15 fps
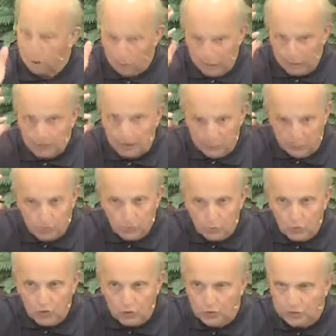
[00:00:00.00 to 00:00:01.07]
everybody
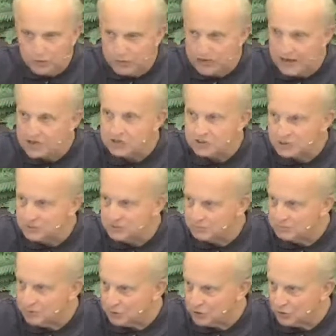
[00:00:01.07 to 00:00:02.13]
with the Exodus
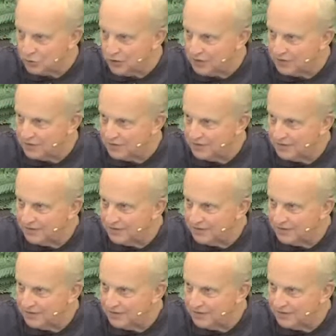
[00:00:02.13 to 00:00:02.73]
picture, right?